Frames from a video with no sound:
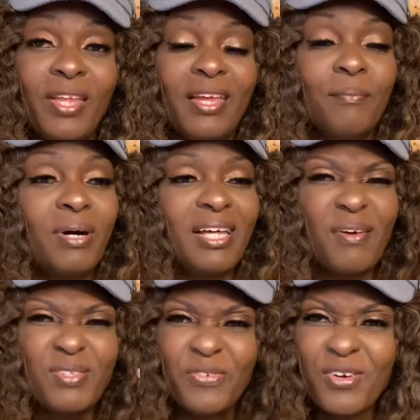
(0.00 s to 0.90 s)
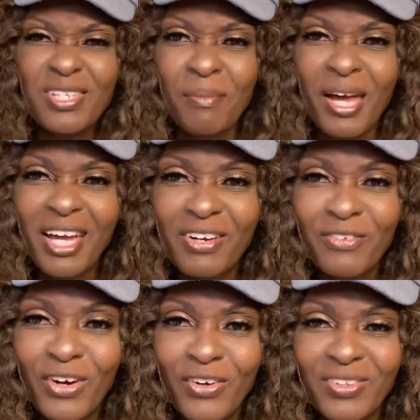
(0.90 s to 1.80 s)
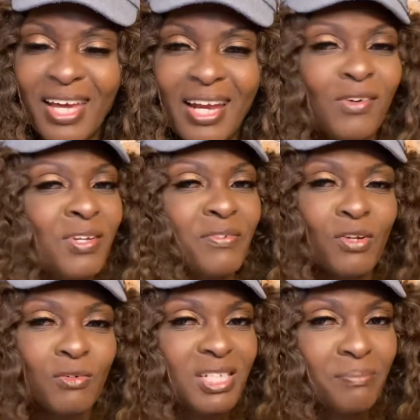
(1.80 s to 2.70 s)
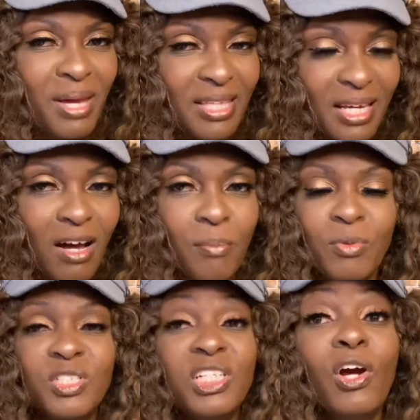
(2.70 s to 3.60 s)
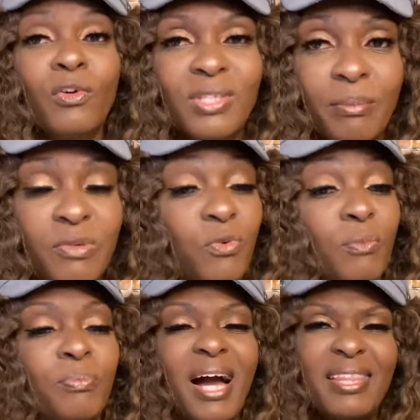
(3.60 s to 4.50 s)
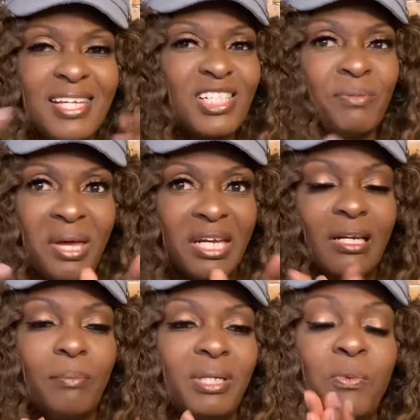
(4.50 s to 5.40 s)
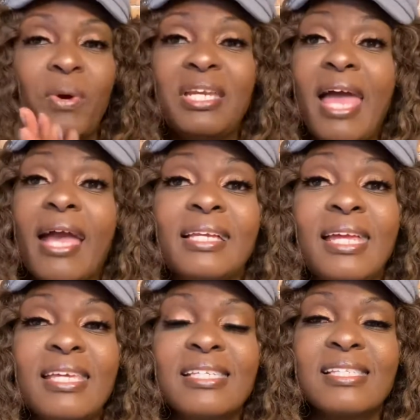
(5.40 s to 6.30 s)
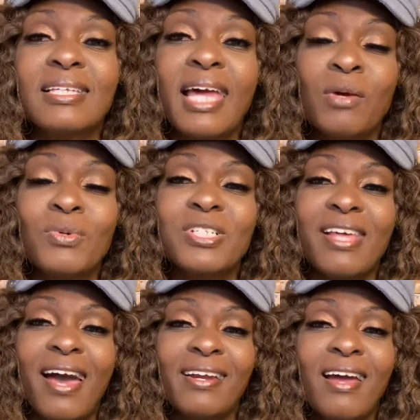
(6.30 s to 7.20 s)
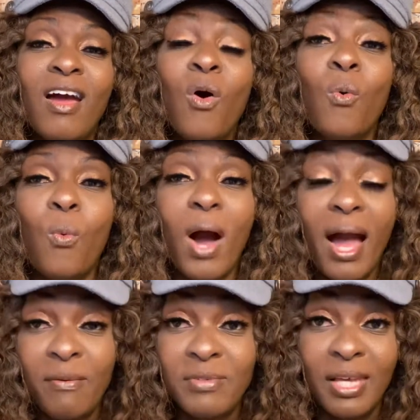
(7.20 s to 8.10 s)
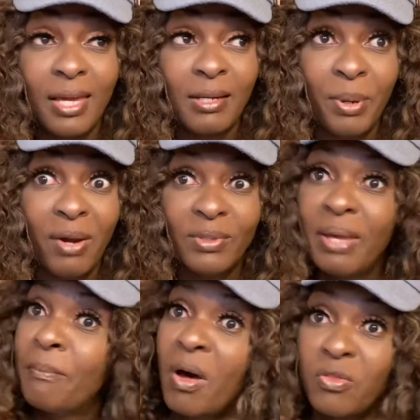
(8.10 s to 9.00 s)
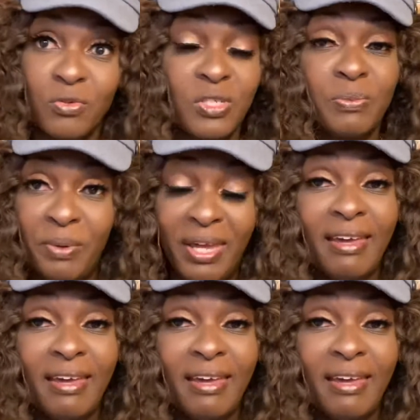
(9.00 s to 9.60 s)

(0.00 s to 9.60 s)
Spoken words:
But that was the first time I had ever heard that. I don't even know if she made that up or she heard that before, but I think she made it up. Anyway, Naganese is a language that wives and apparently mothers speak